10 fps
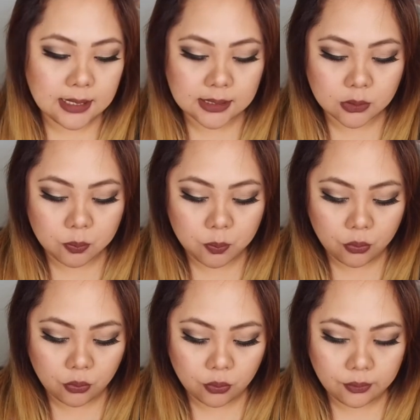It's
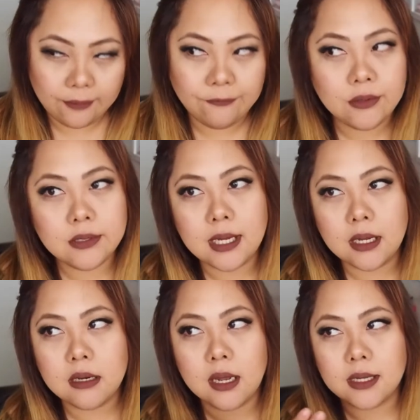more, it feels
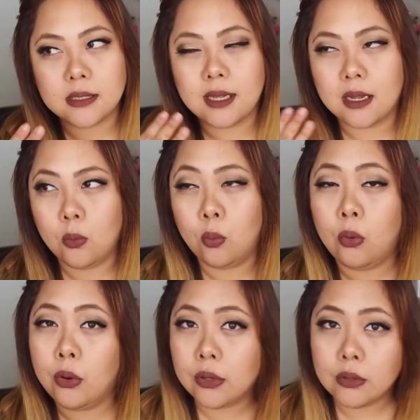like a nice, like
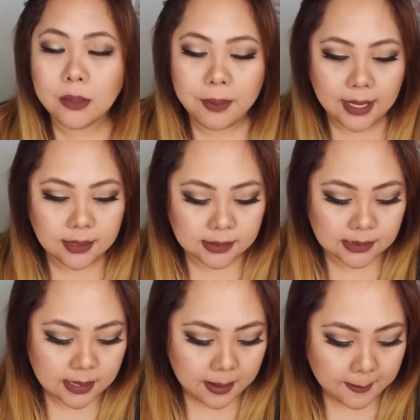watery base.